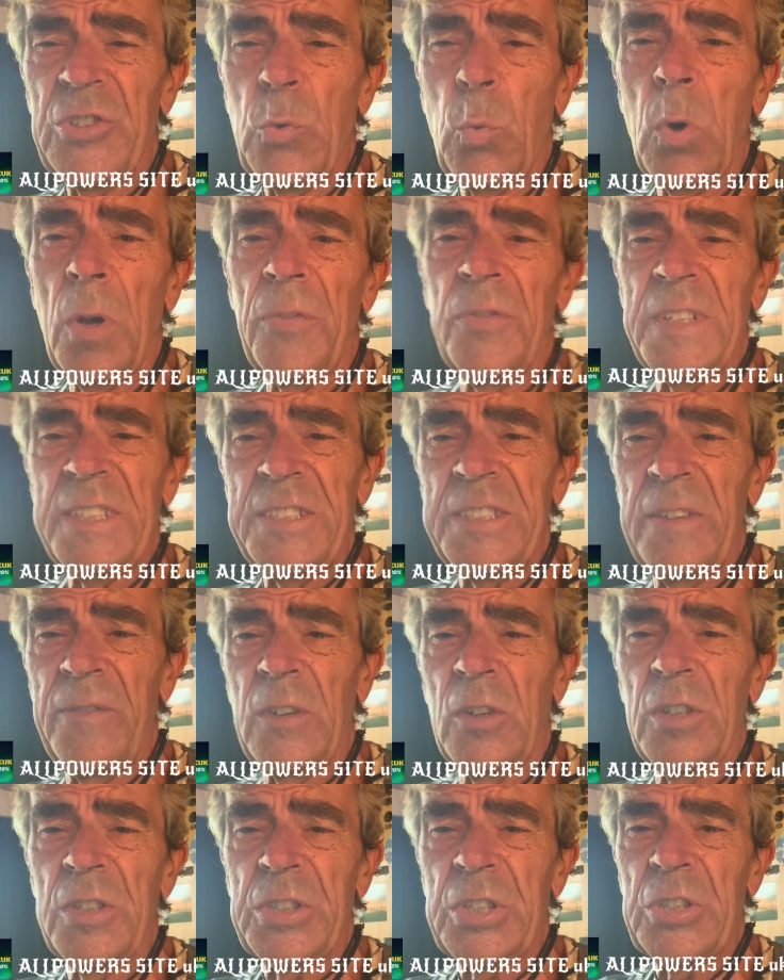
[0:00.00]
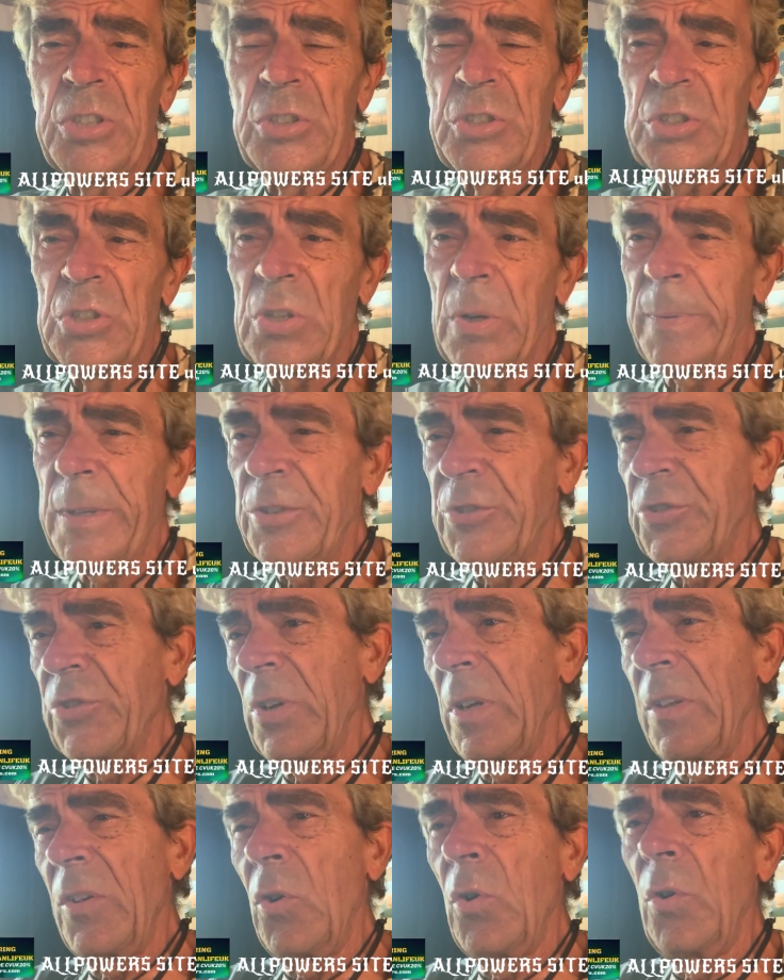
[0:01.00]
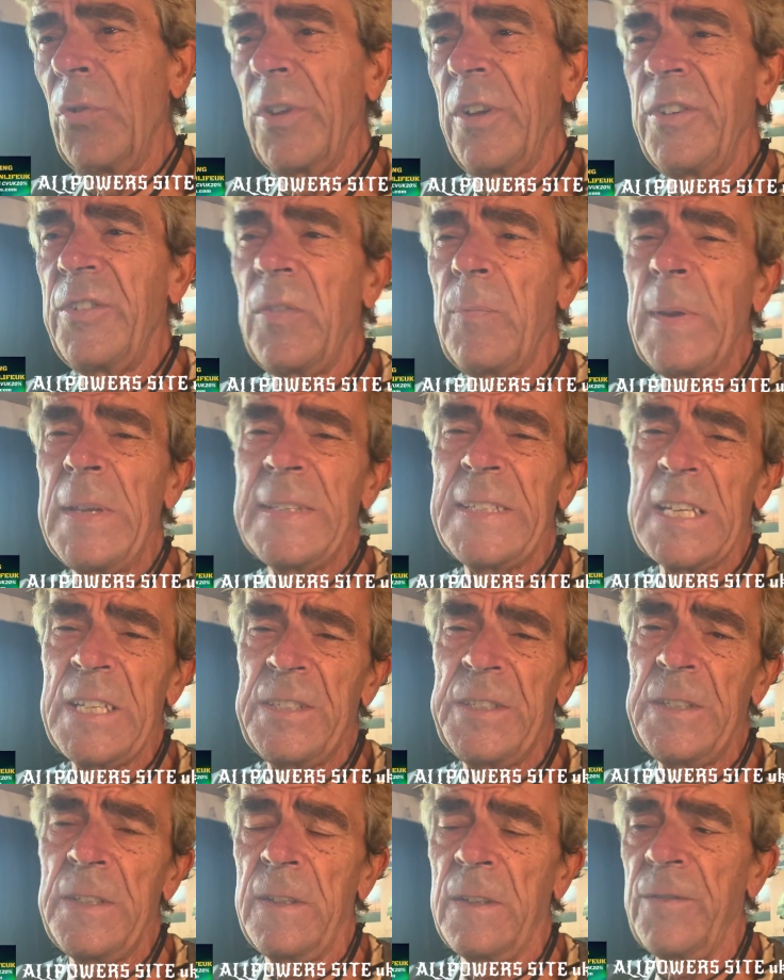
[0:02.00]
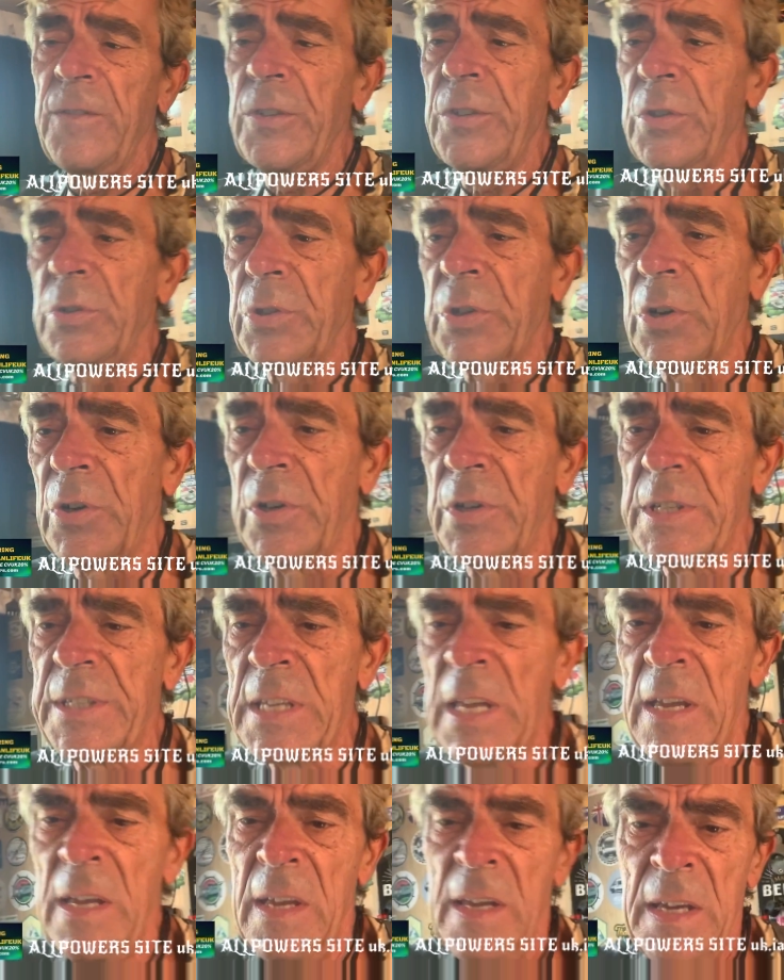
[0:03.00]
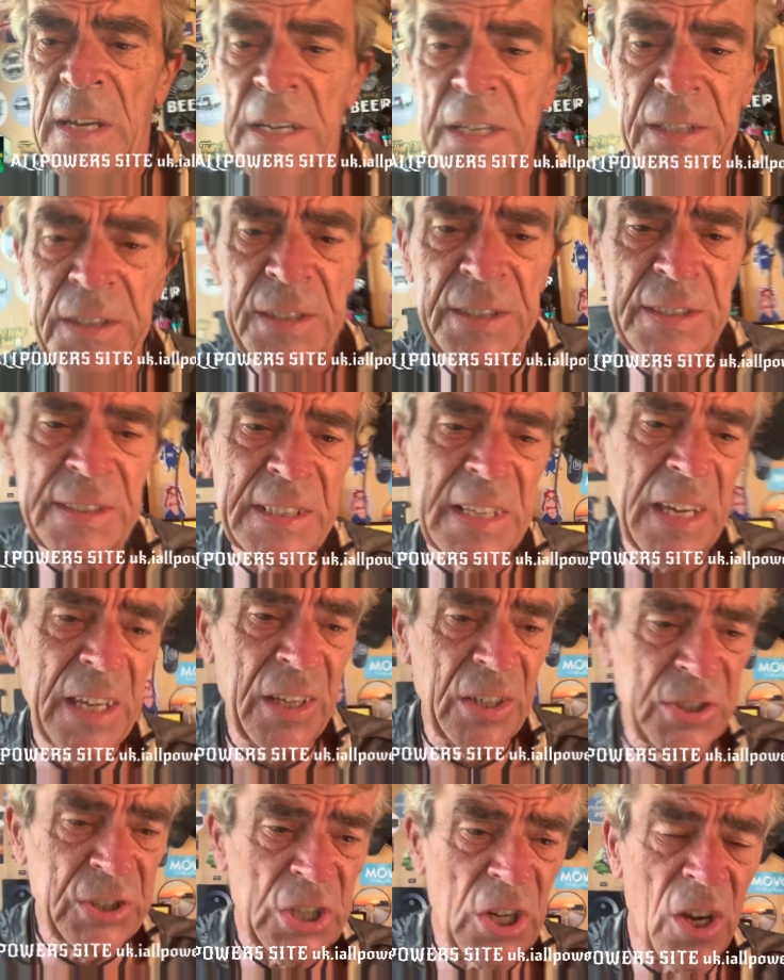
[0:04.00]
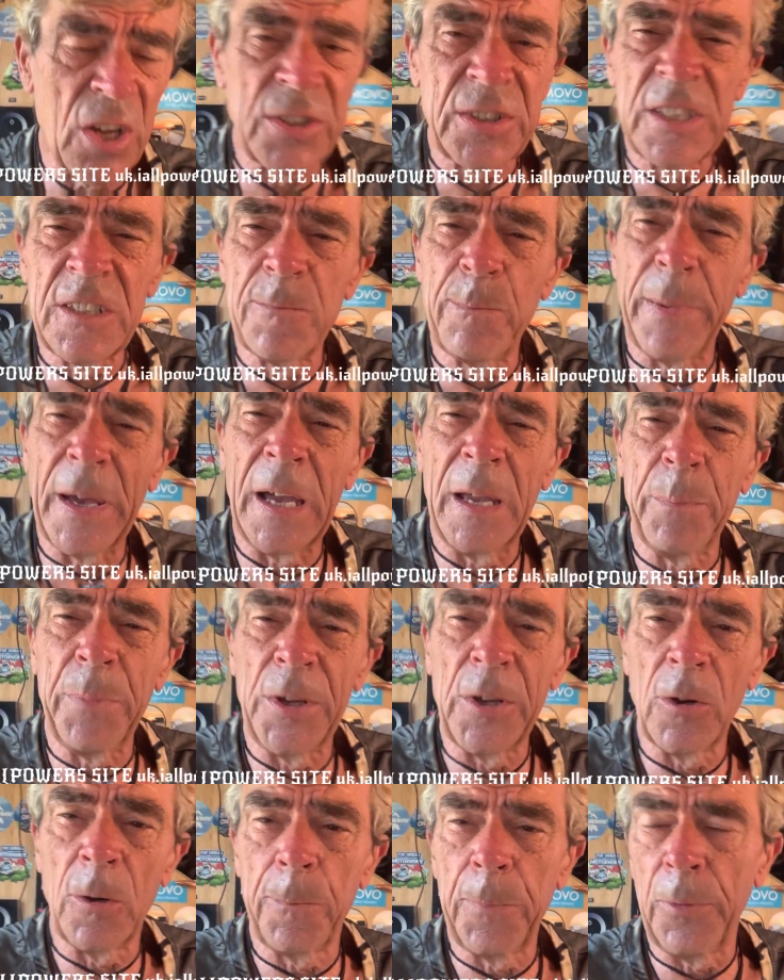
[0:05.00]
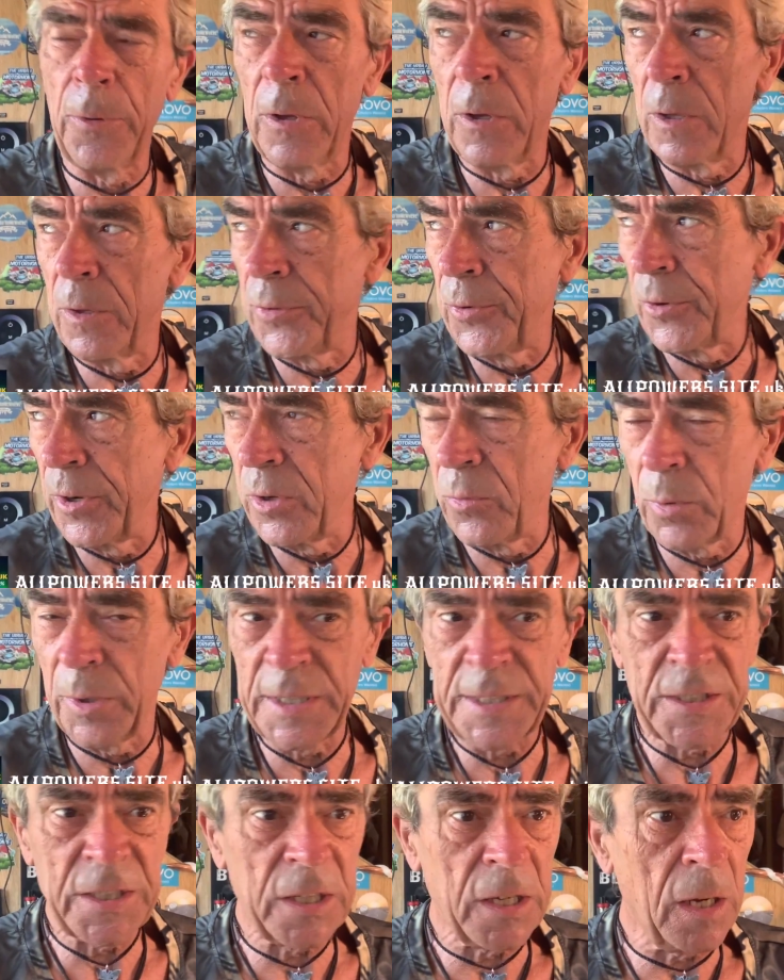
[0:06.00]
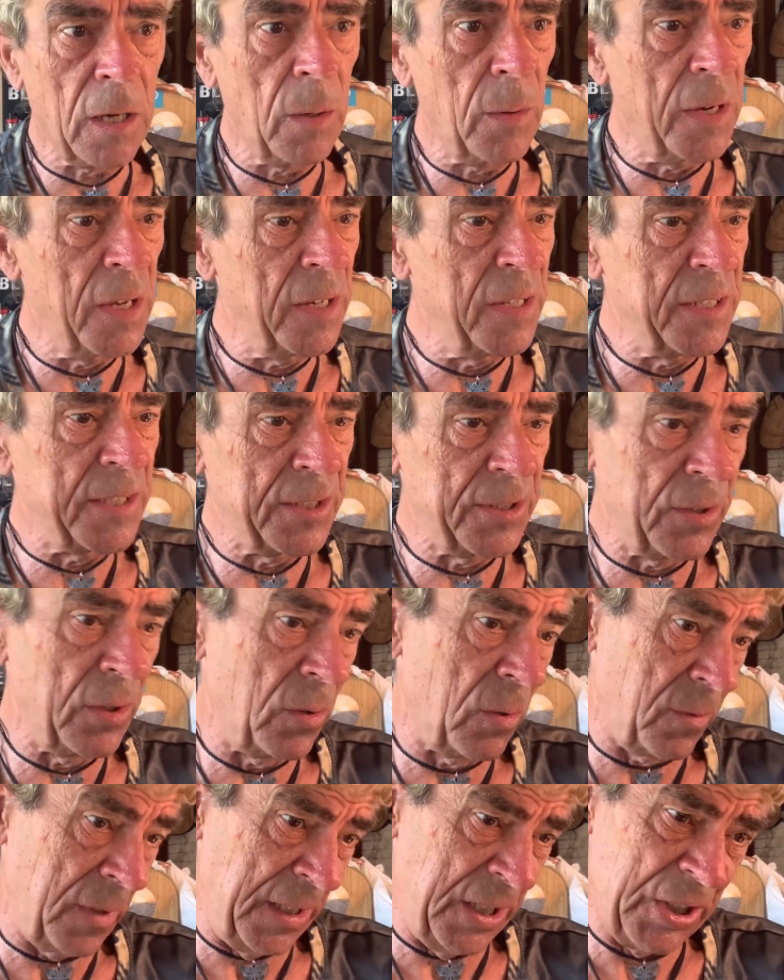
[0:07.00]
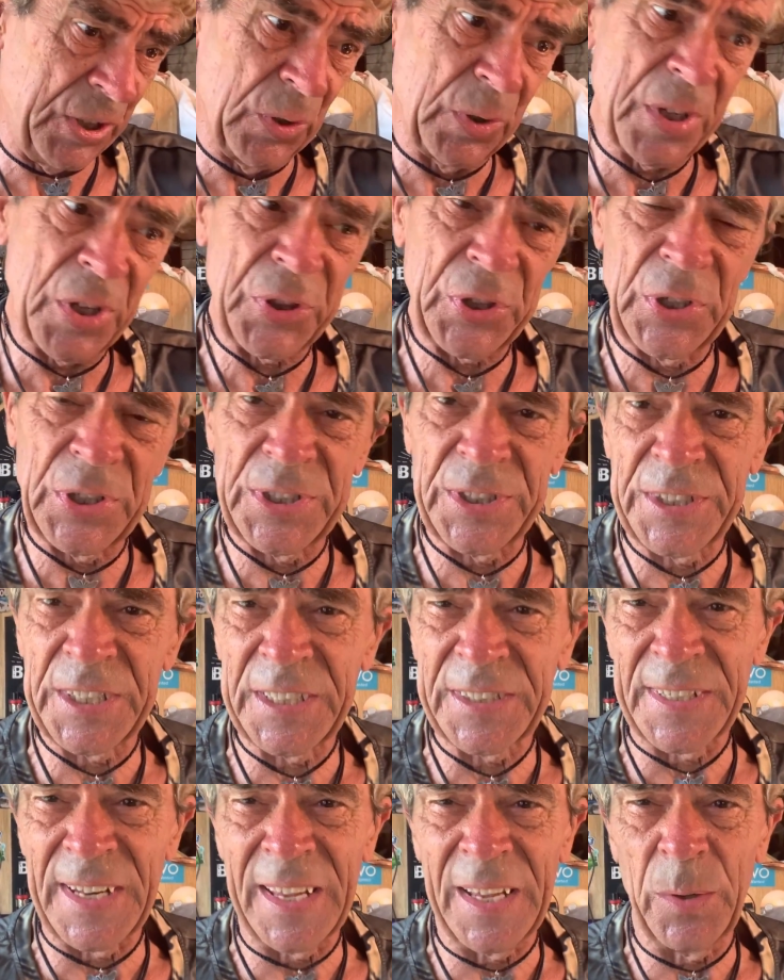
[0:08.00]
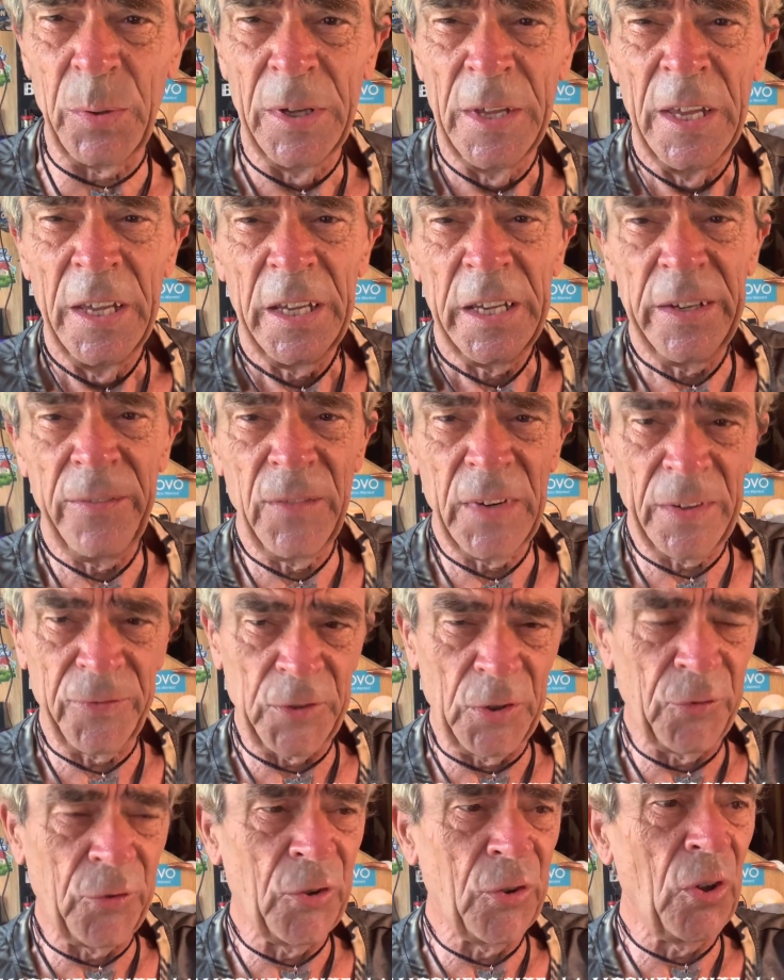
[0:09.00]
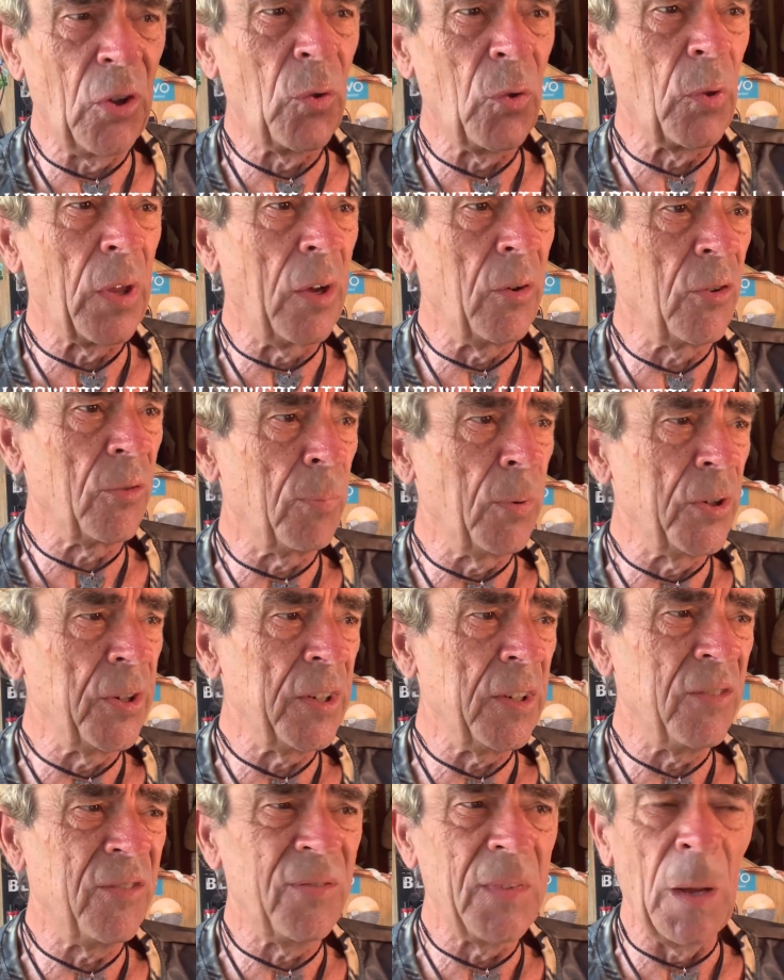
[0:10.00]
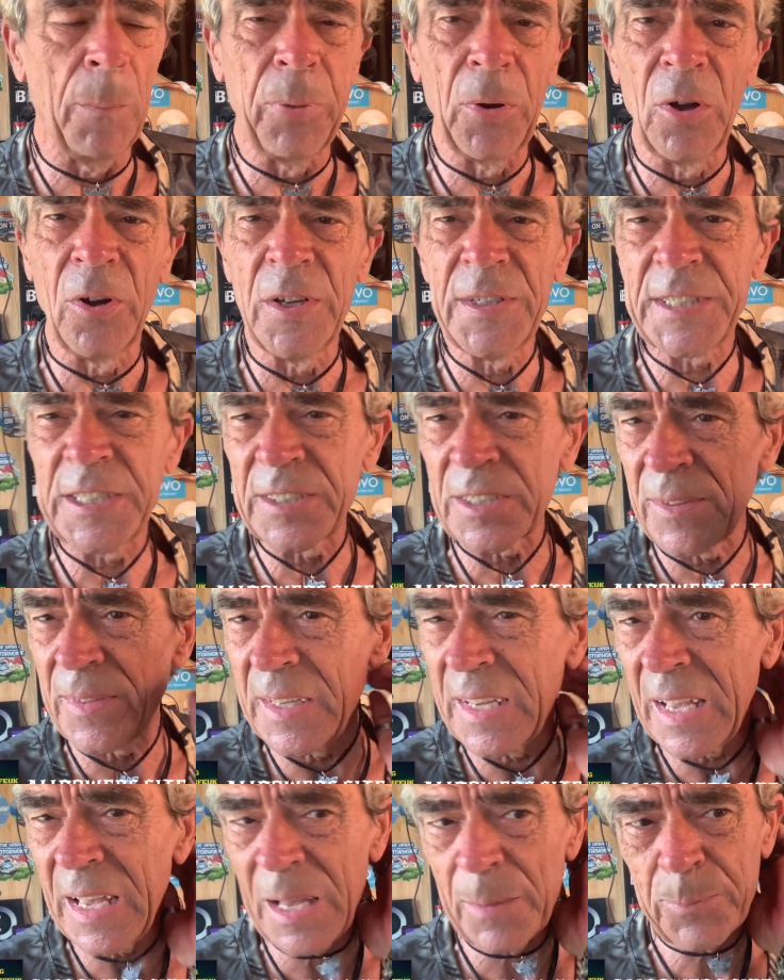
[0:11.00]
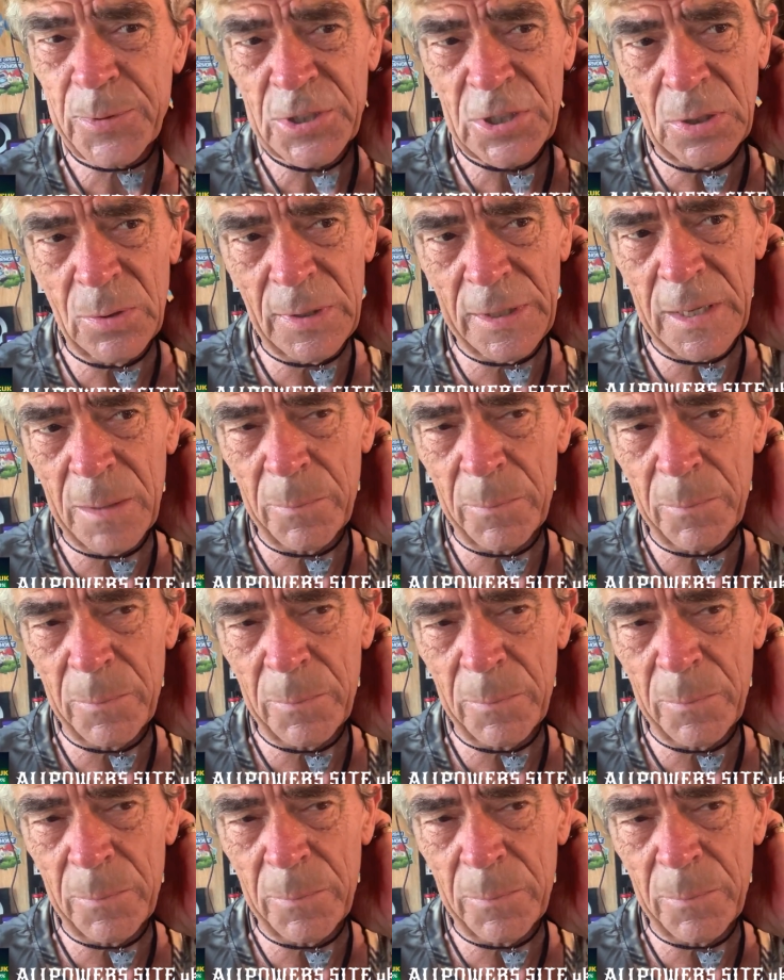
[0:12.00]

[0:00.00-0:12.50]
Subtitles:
you what this device can do. I've been all these have been tested in the field, guys. And as I say, I charged this baby up 3 weeks ago, and it's still got 36 now, even after I've done all those bloody appliances on there. Absolutely